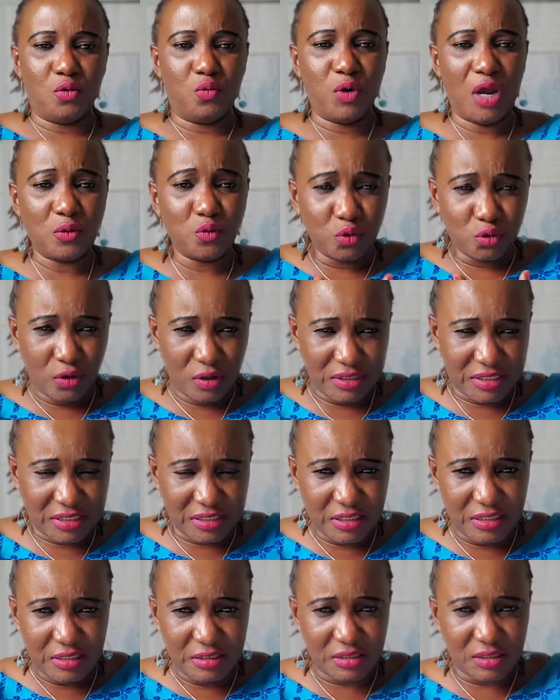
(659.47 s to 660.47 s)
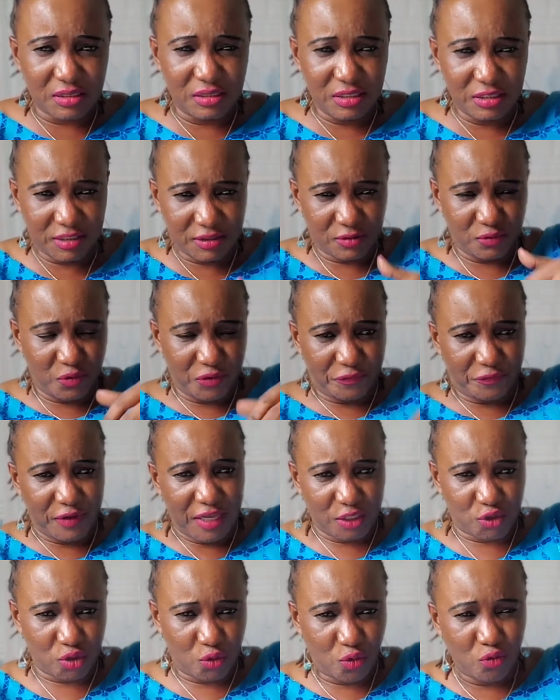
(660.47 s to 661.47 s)
when we don't see this this
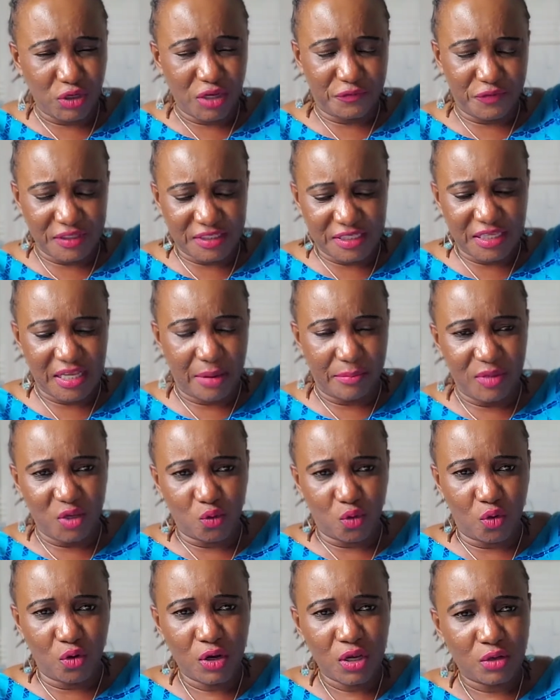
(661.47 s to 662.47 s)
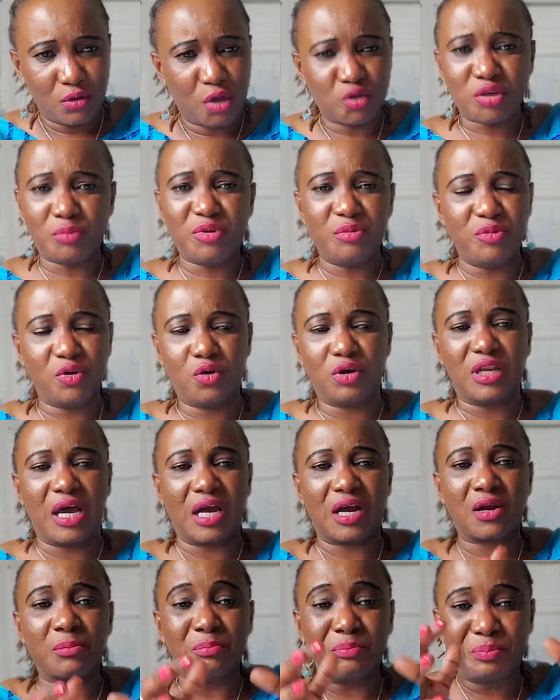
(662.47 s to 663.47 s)
reflection, who they face in a mirror, oh? not to be mirror, oh,
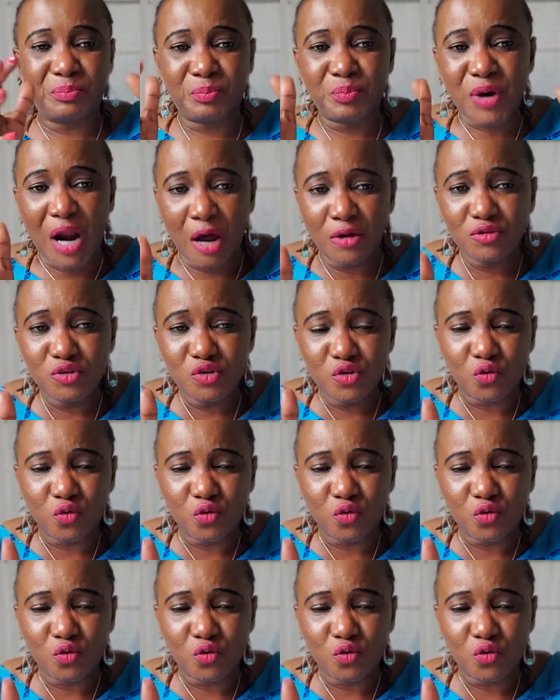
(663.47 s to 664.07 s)
not brand new